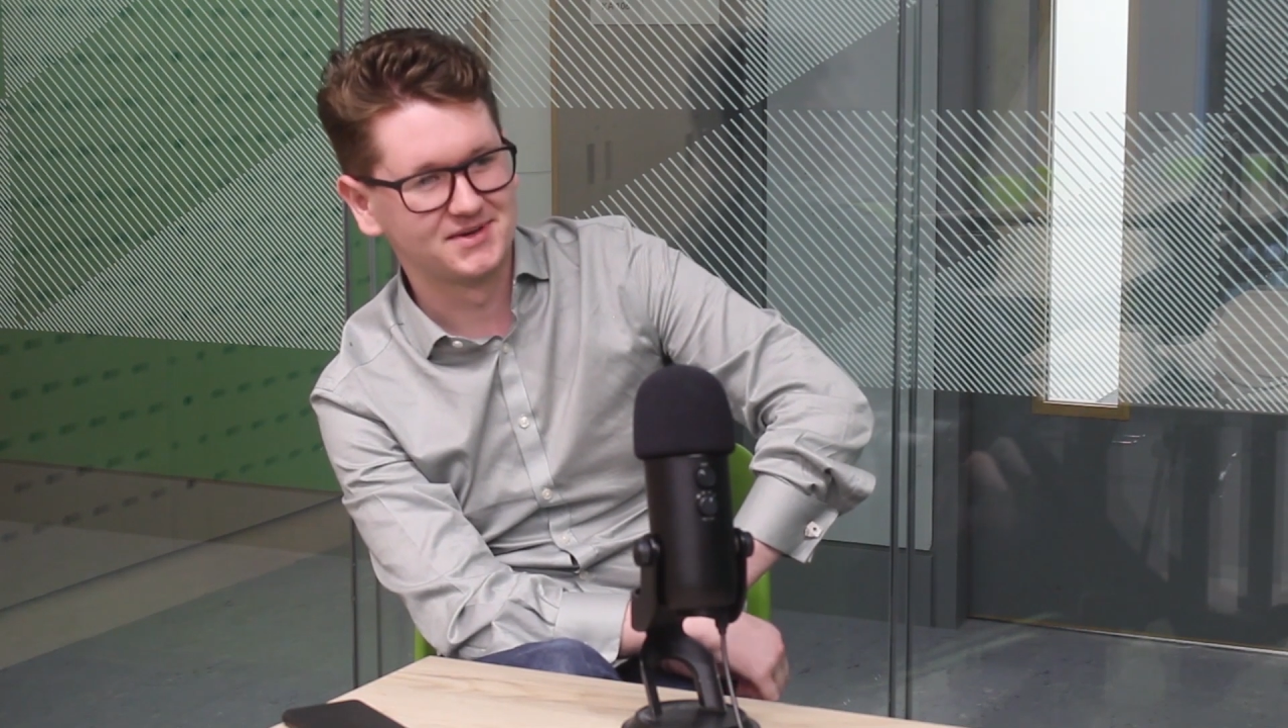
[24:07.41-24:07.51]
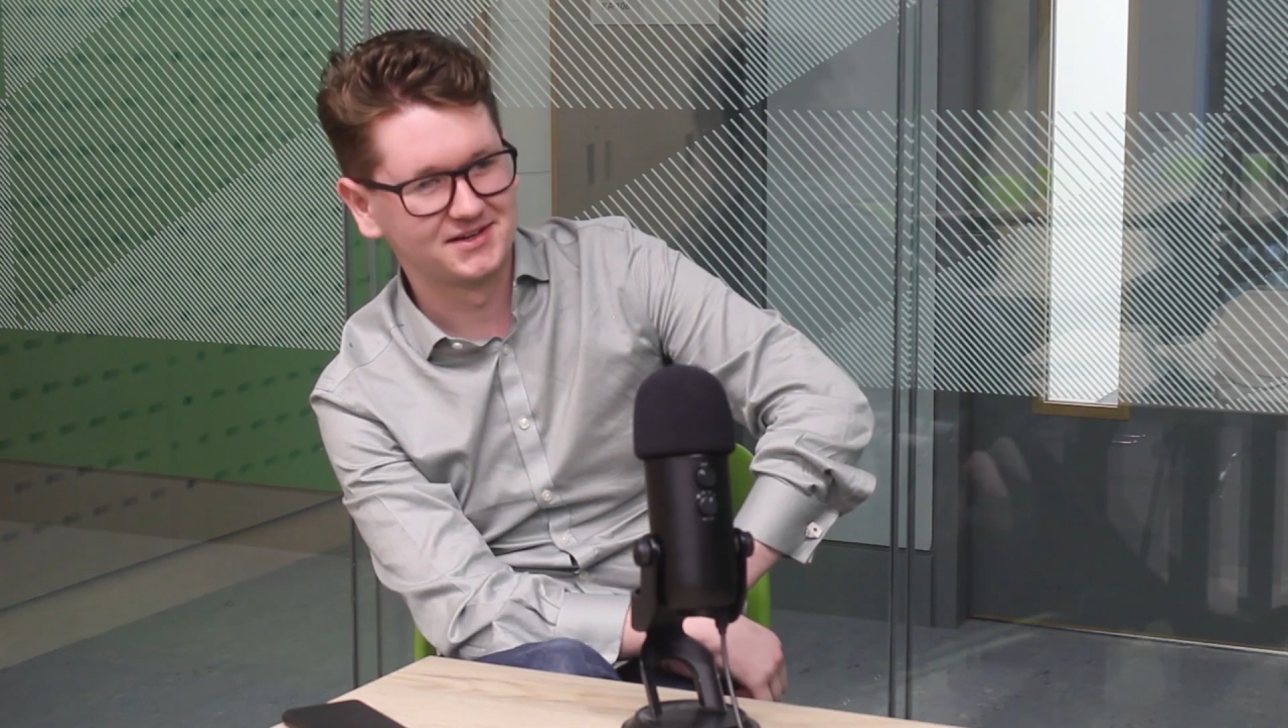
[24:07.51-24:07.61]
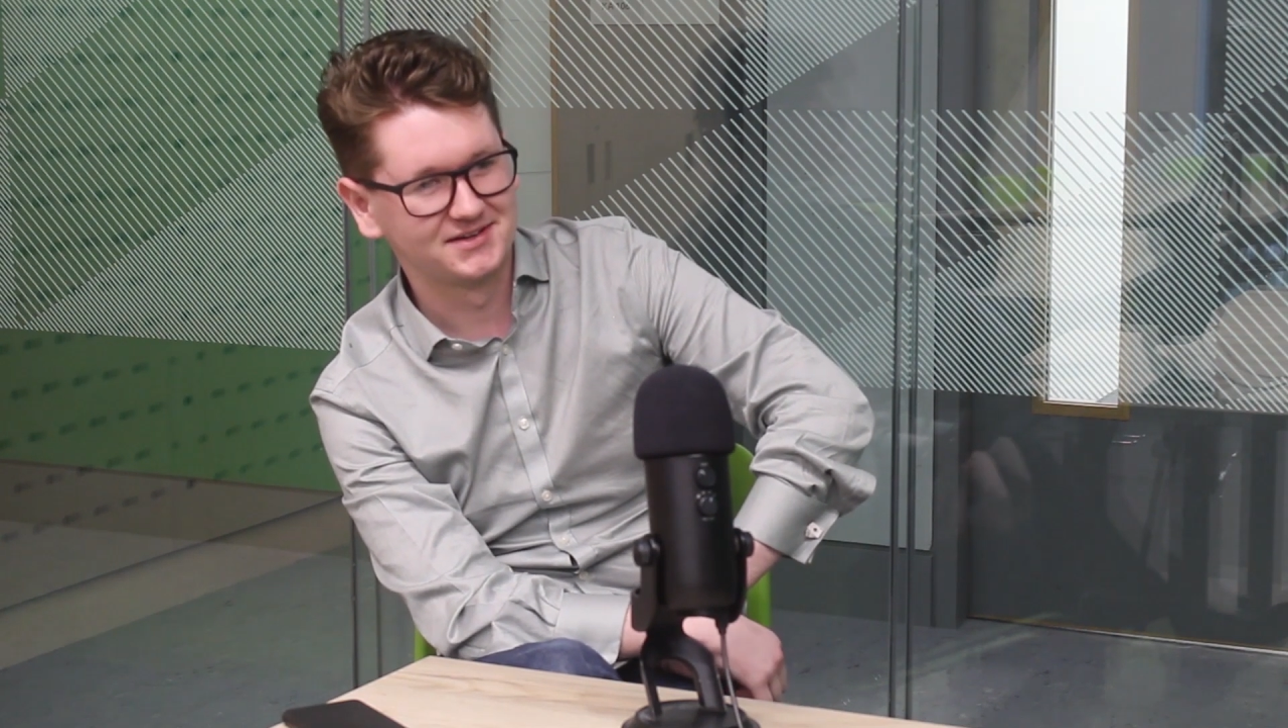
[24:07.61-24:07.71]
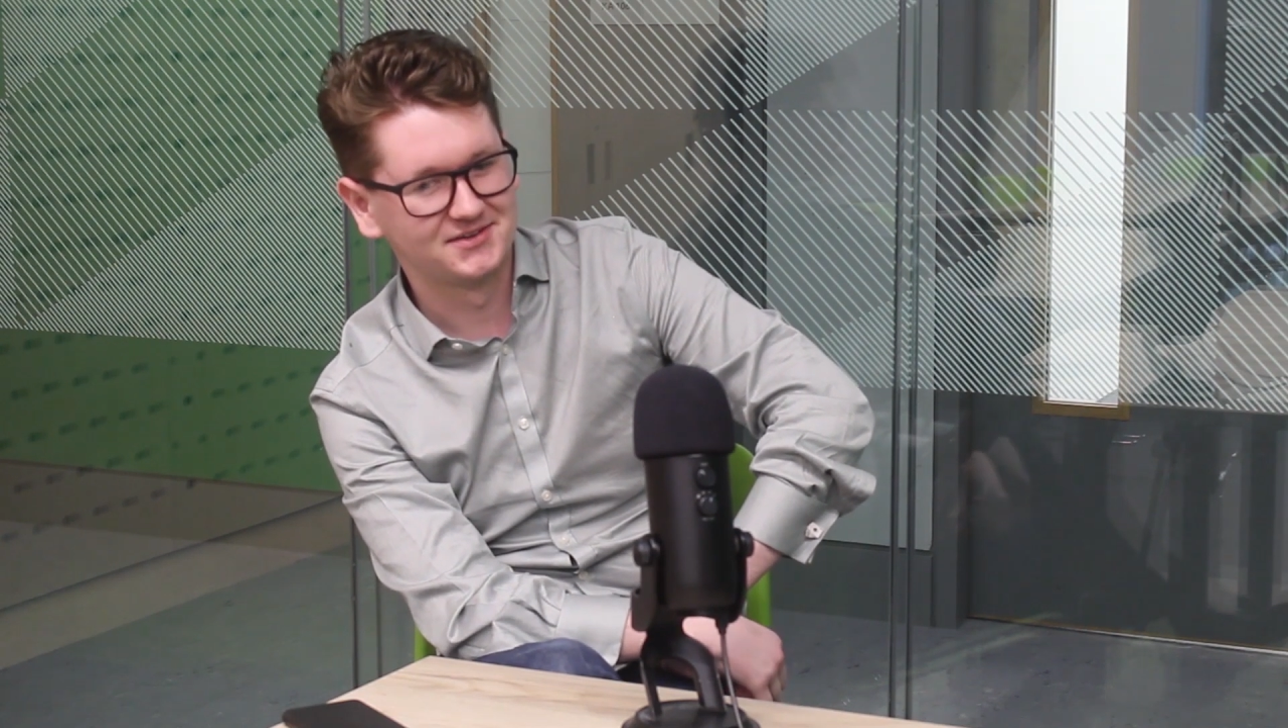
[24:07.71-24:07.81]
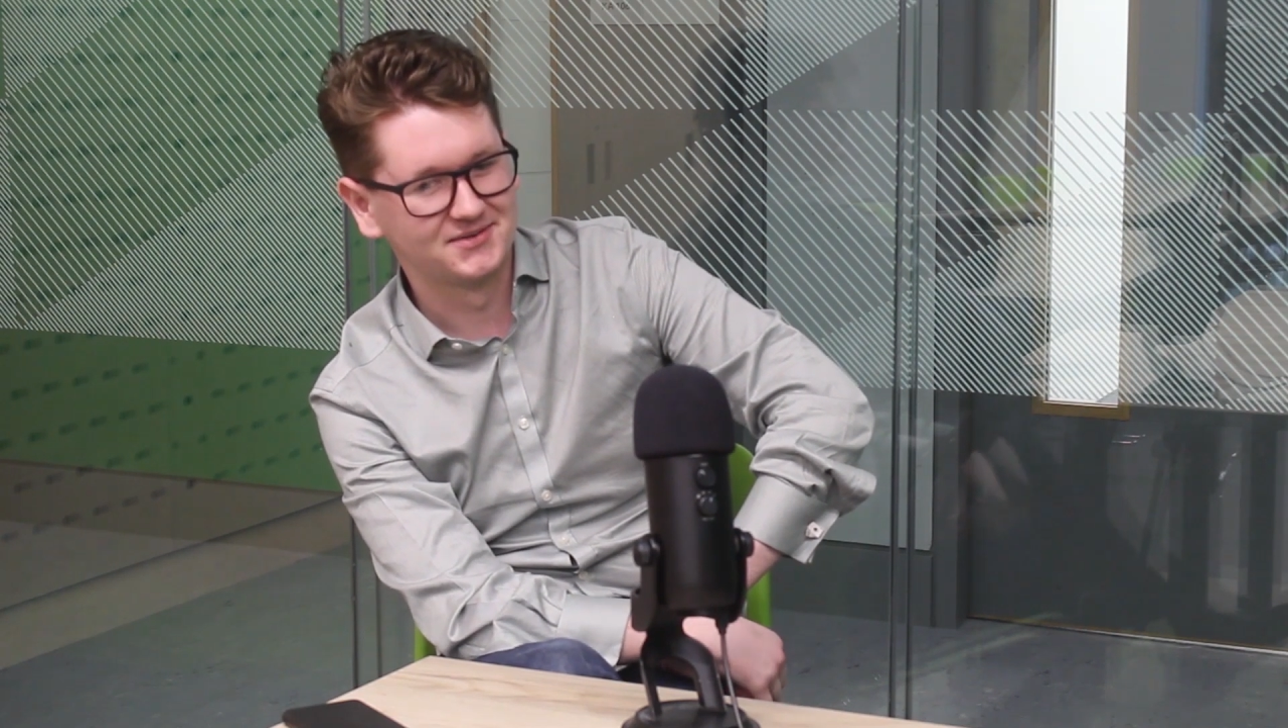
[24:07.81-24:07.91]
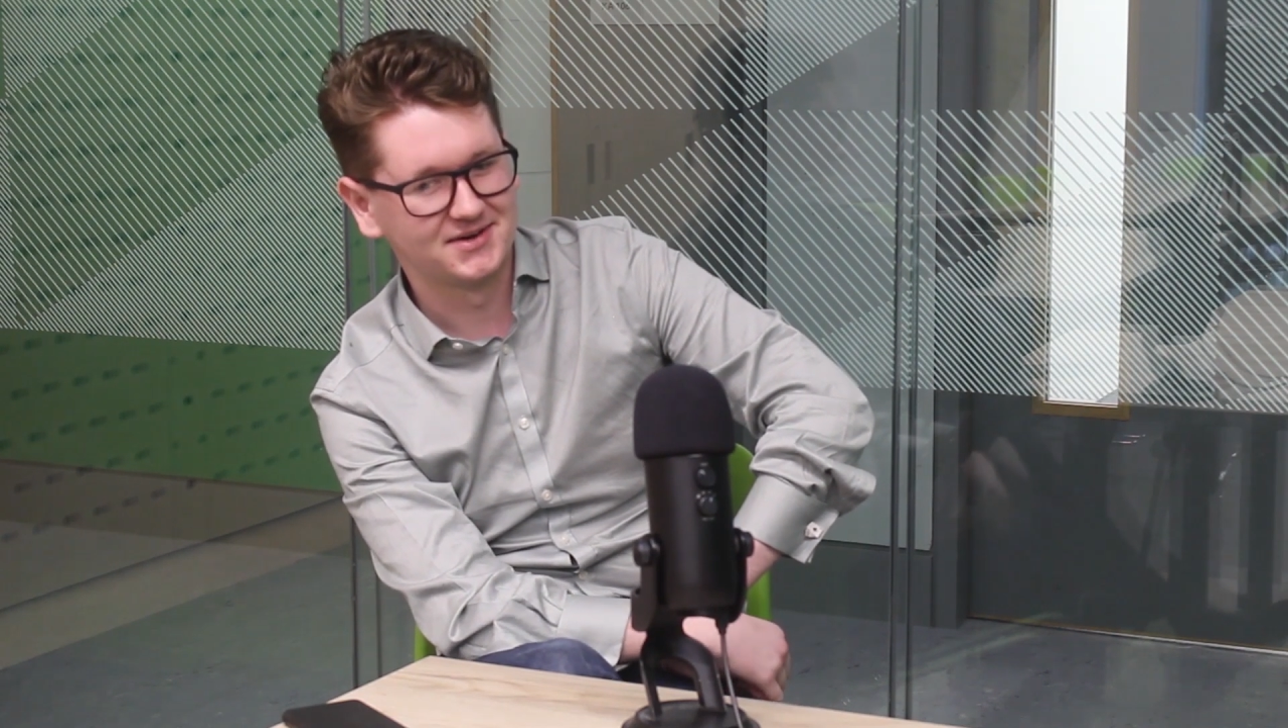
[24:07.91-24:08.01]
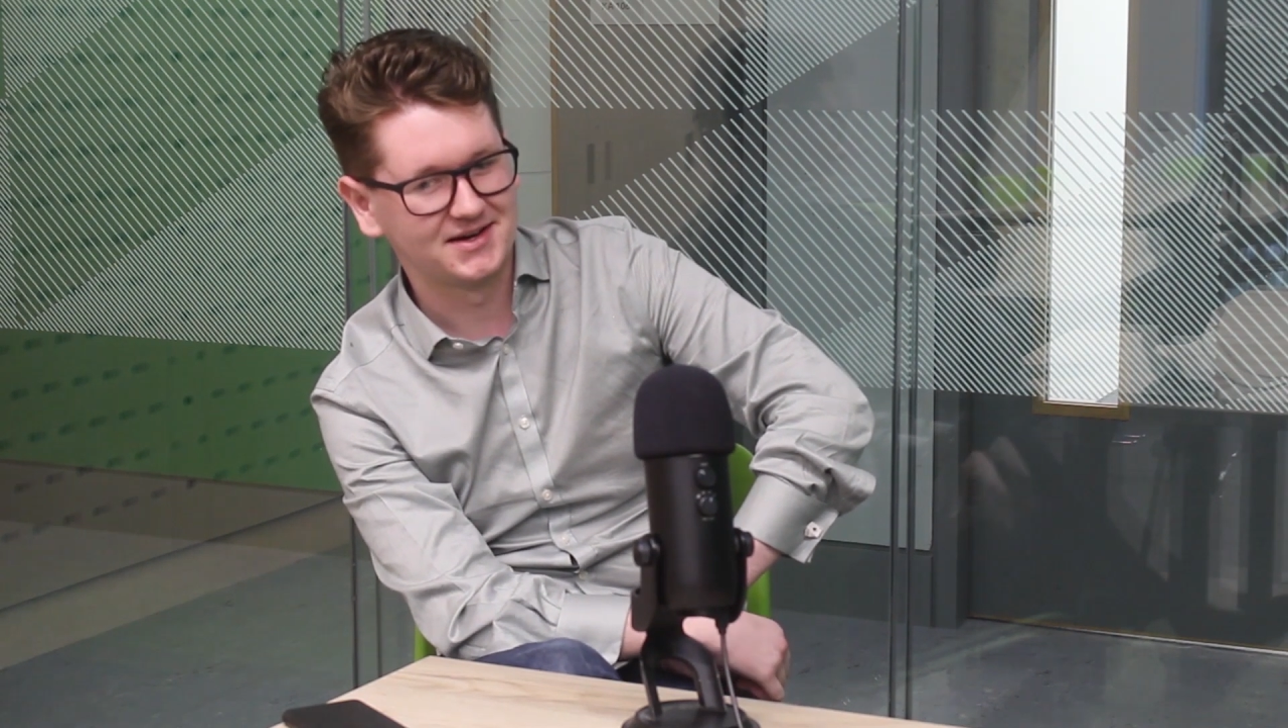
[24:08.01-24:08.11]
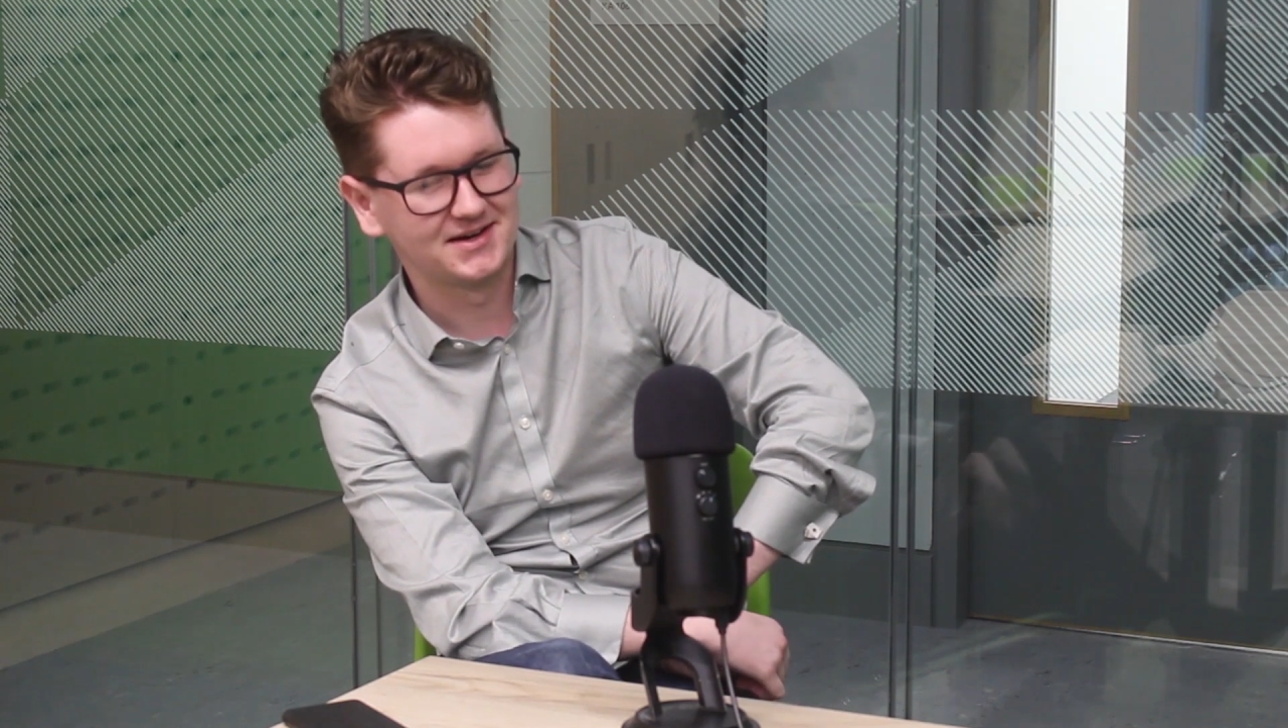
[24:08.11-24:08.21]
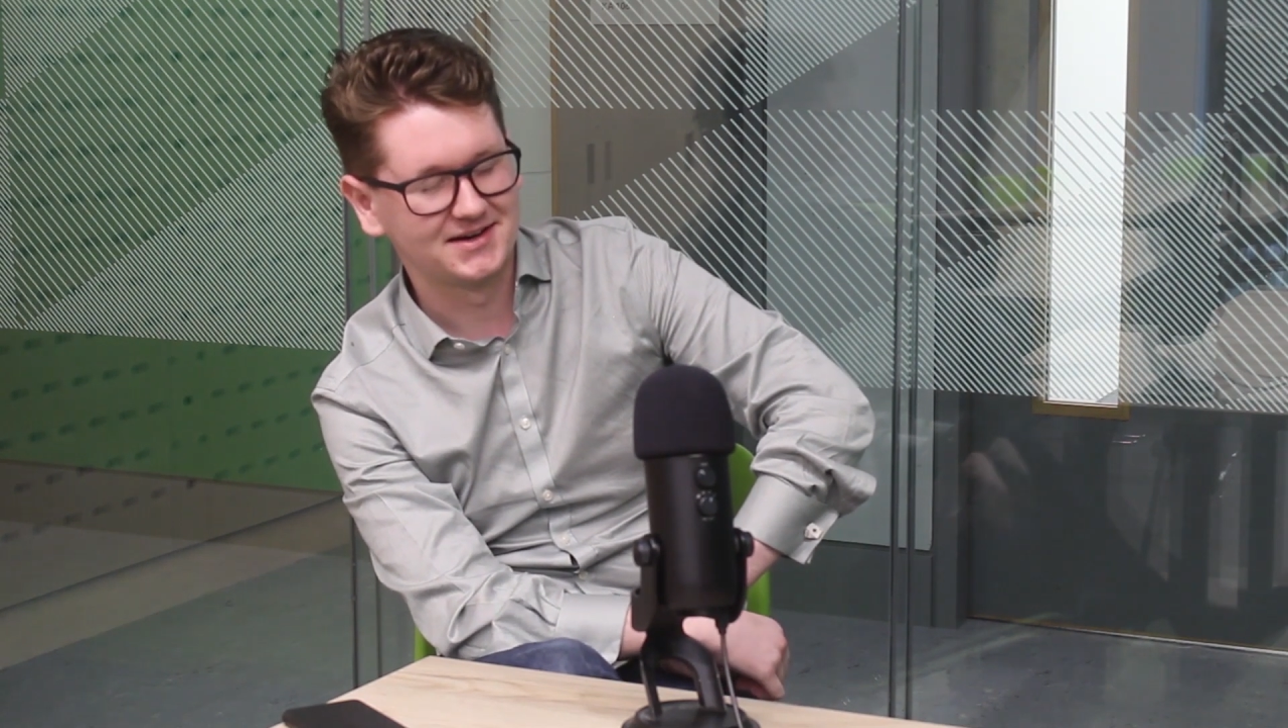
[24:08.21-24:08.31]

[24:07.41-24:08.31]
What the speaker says: like, no.